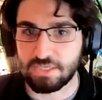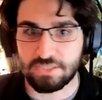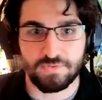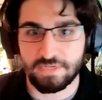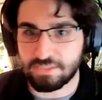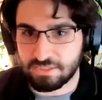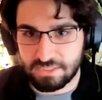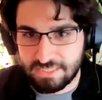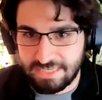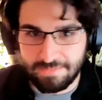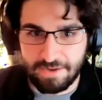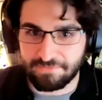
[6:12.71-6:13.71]
it's really just a
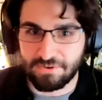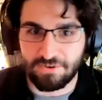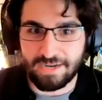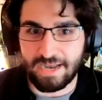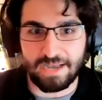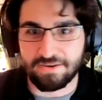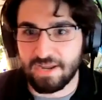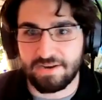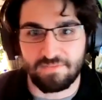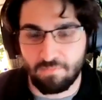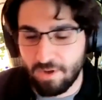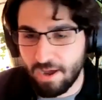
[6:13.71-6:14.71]
team effort like none
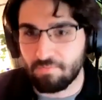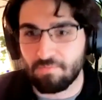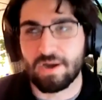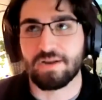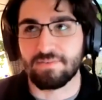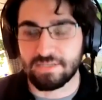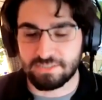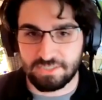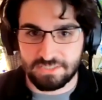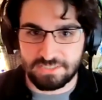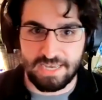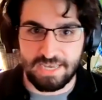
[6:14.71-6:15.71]
of one of us
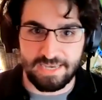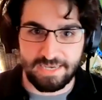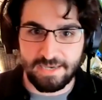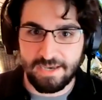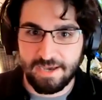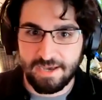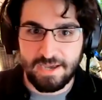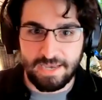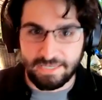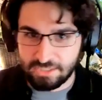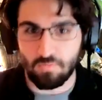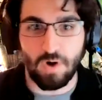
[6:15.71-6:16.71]
could say
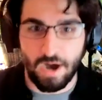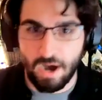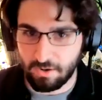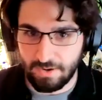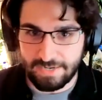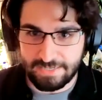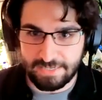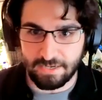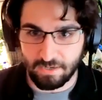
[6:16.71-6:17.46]
it's one, our idea.